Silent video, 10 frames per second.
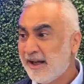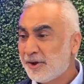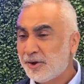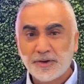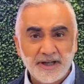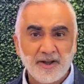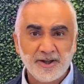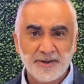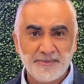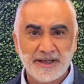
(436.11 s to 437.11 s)
You're
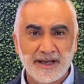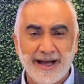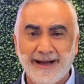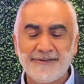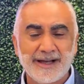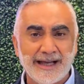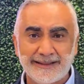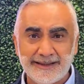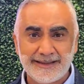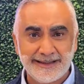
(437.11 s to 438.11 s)
telling me I've got
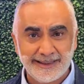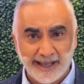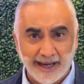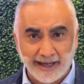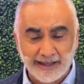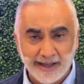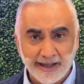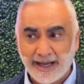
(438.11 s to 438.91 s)
this thing